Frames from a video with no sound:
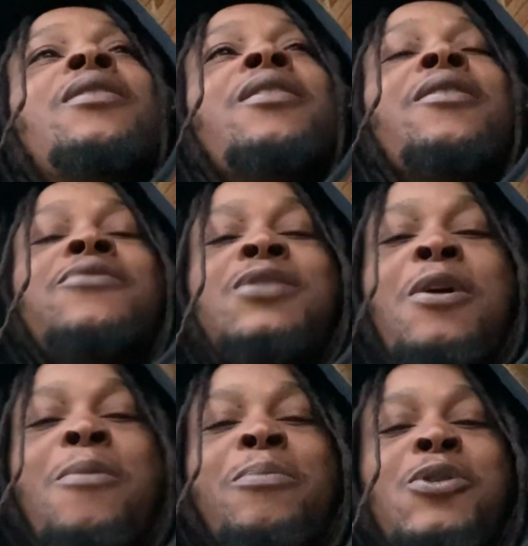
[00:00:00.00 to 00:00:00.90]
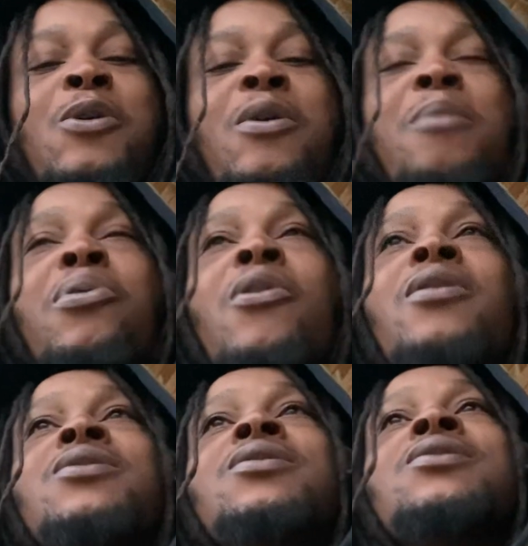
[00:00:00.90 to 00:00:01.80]
of some,
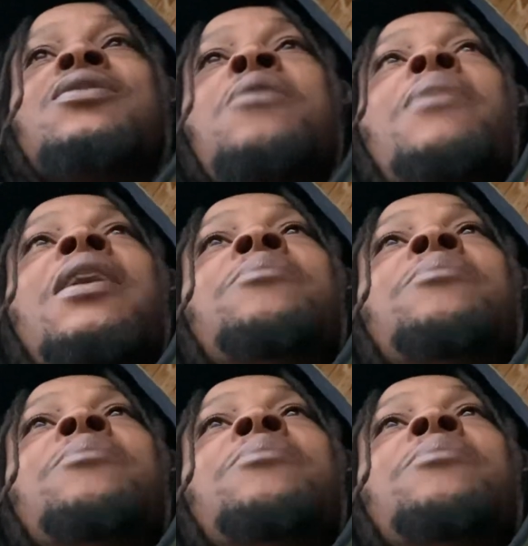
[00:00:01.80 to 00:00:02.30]
importance to somebody,